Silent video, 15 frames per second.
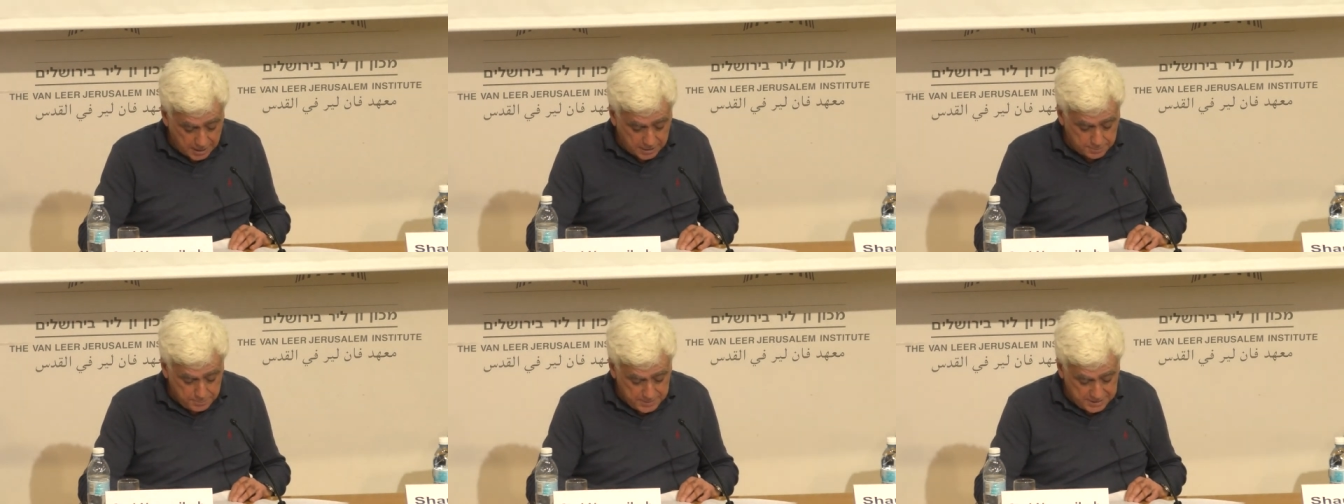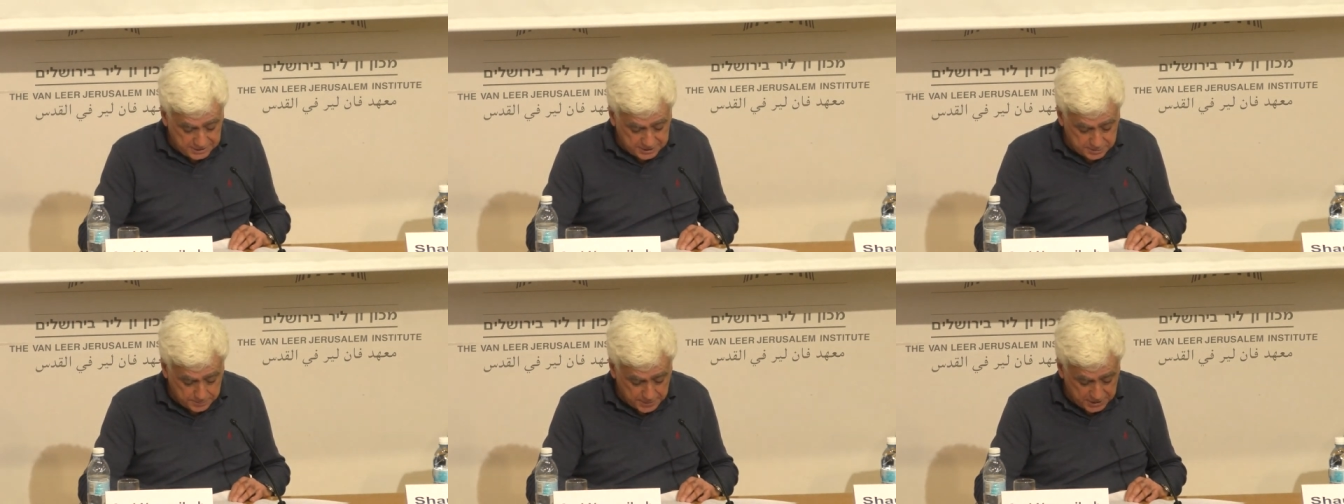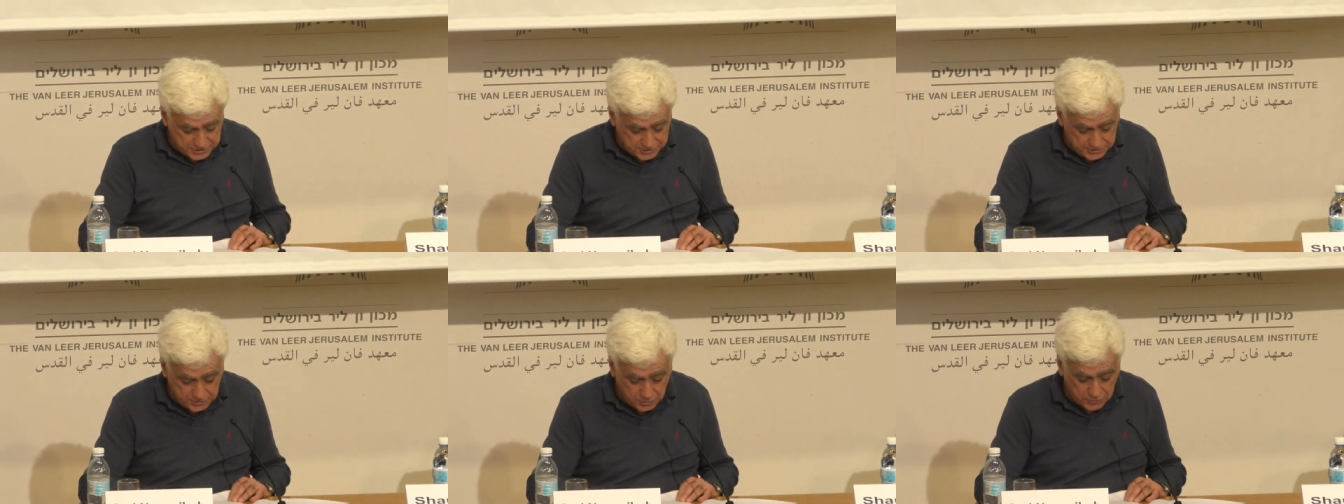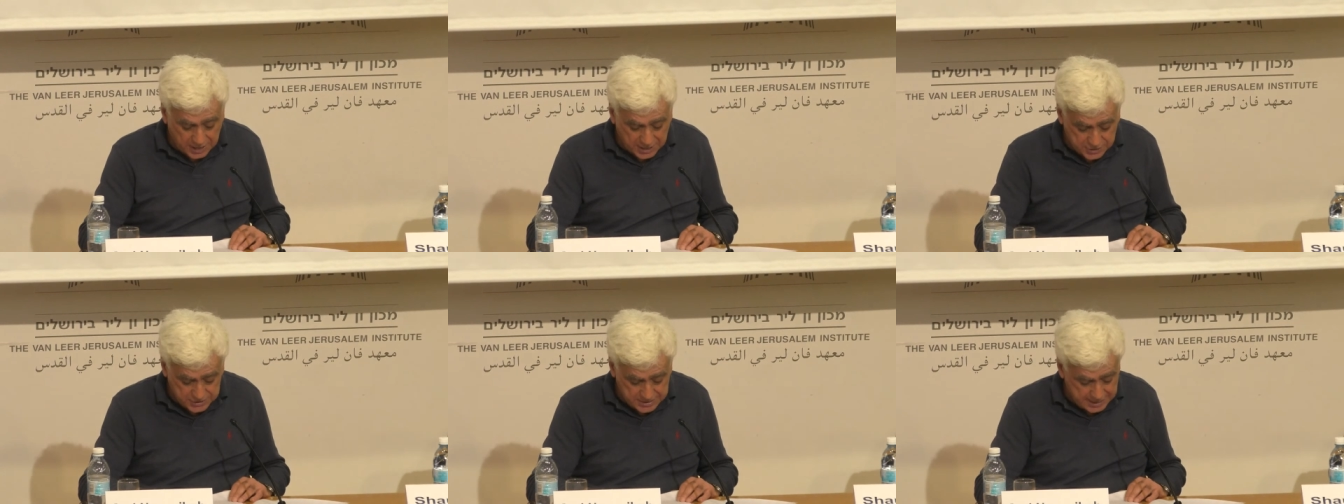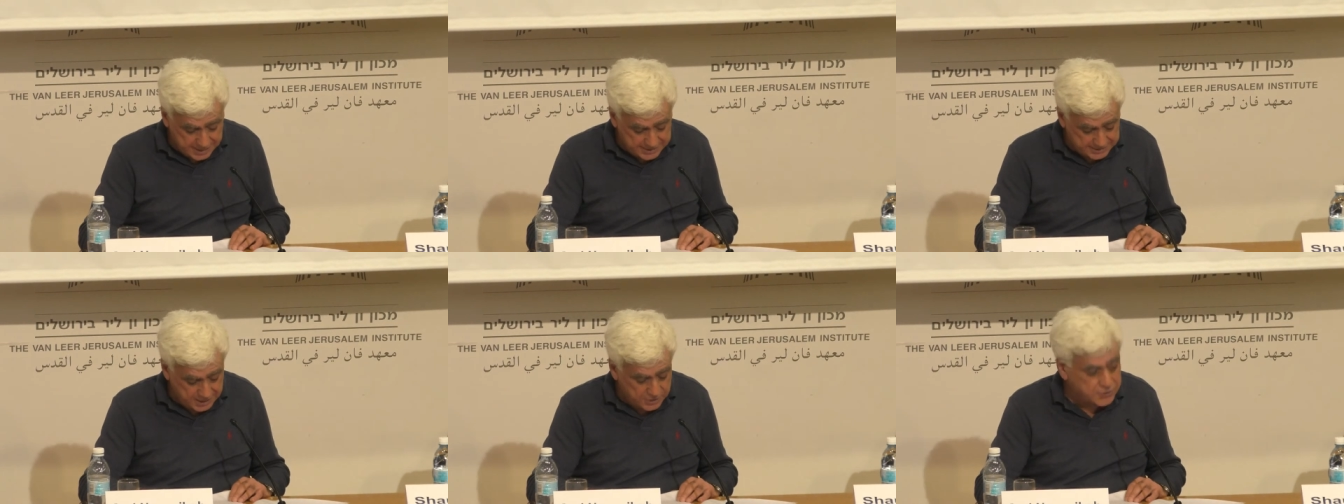are mere expressions or
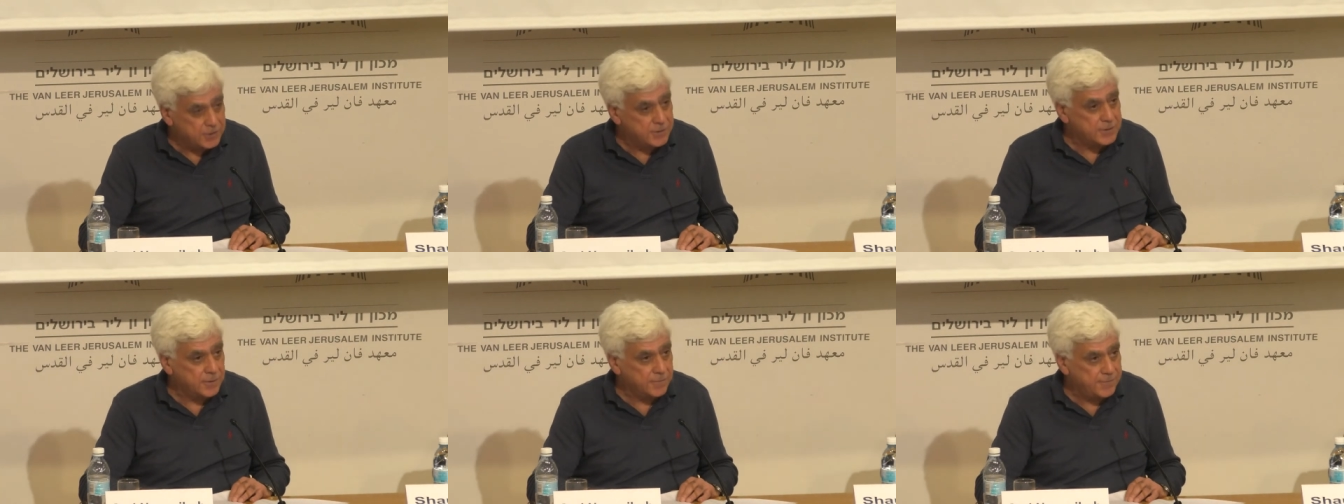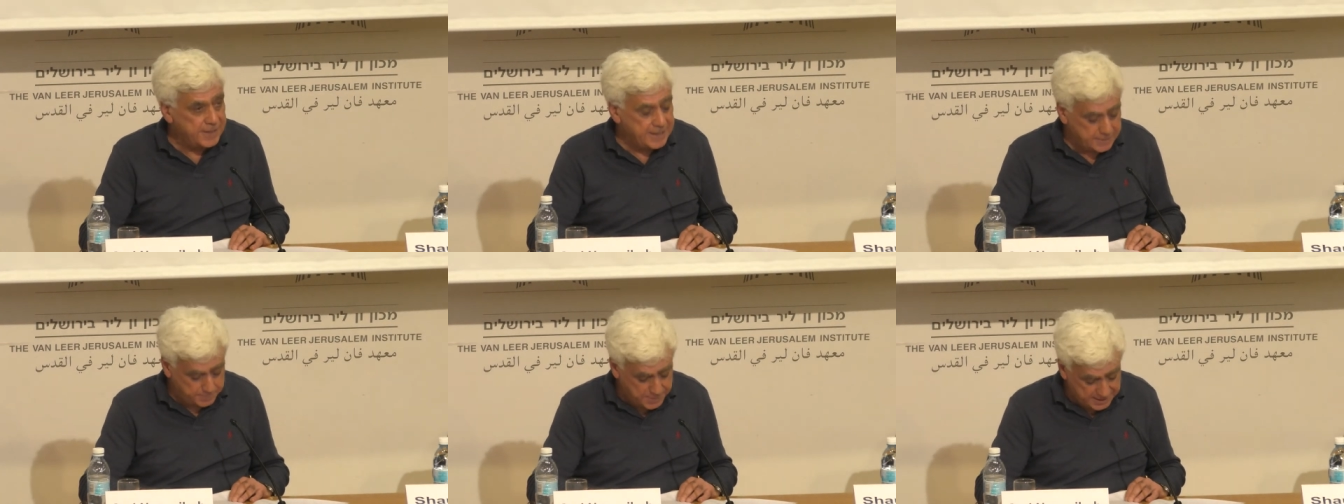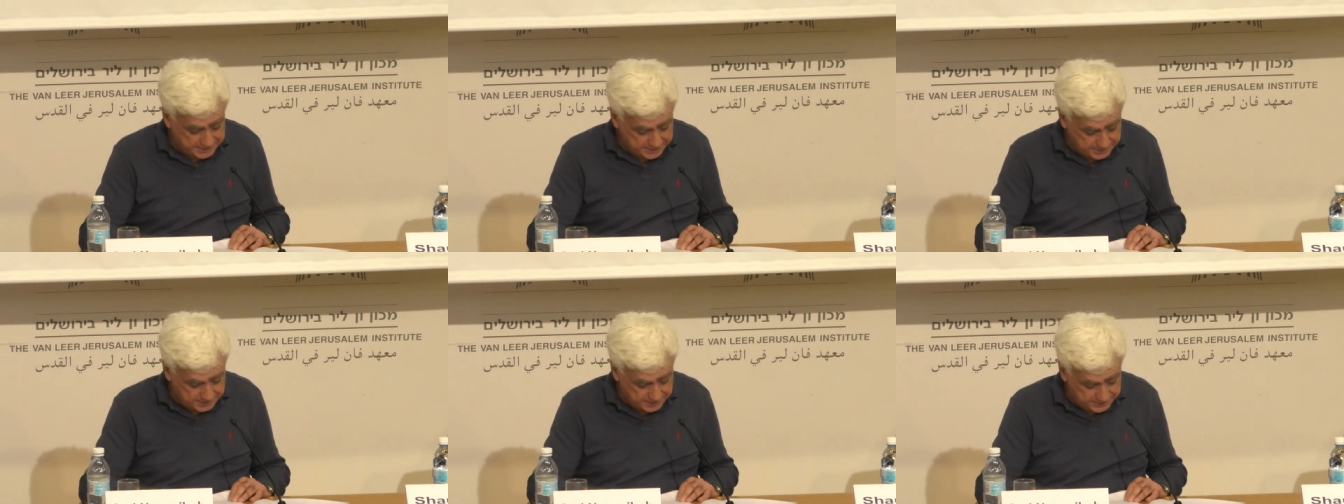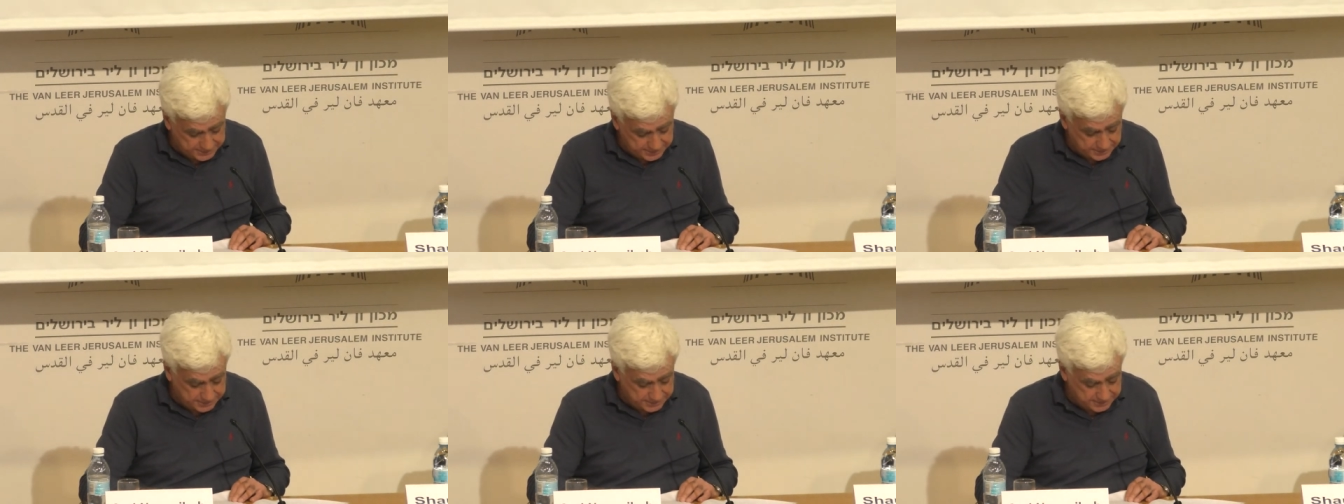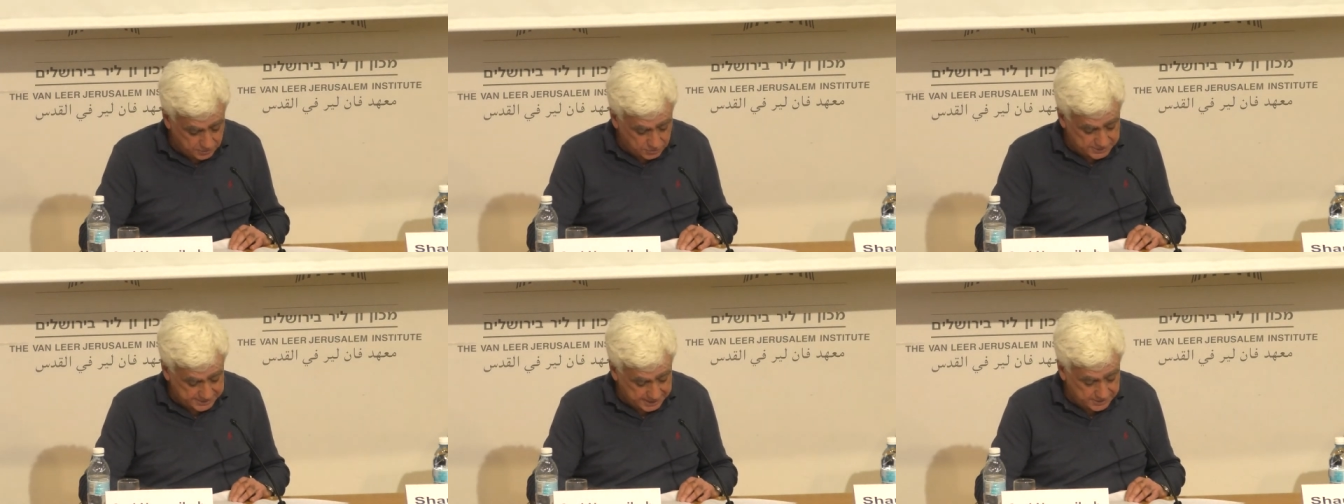rationalizations of these basic instincts
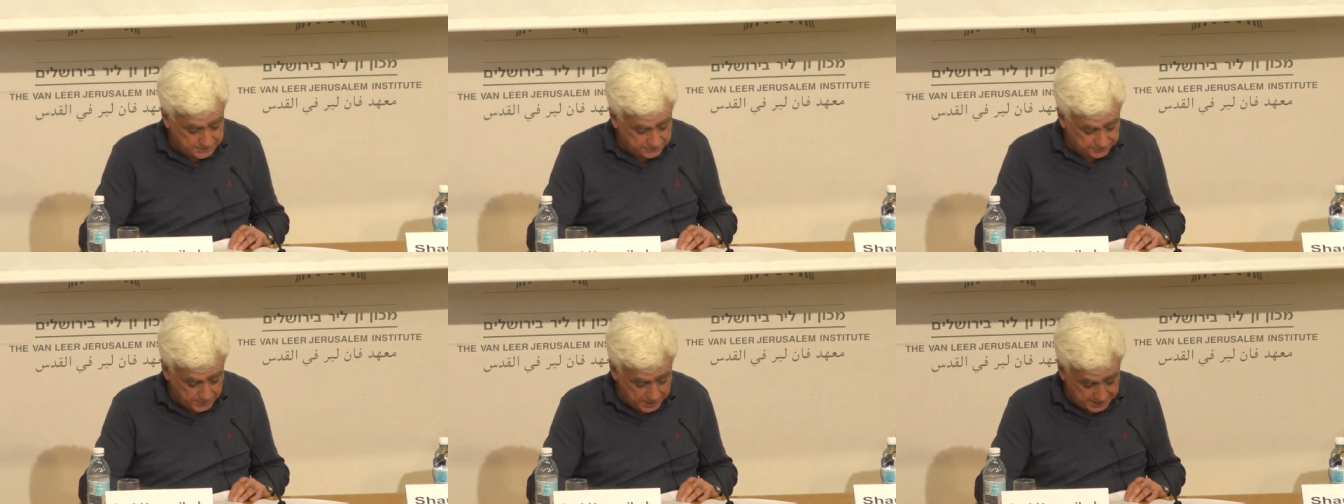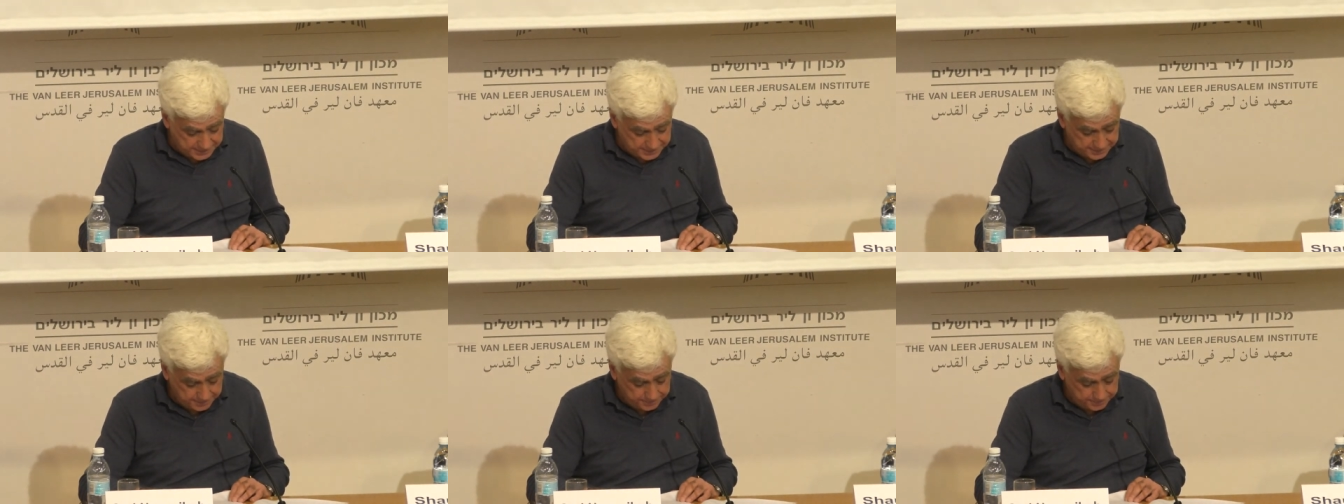or states of mind.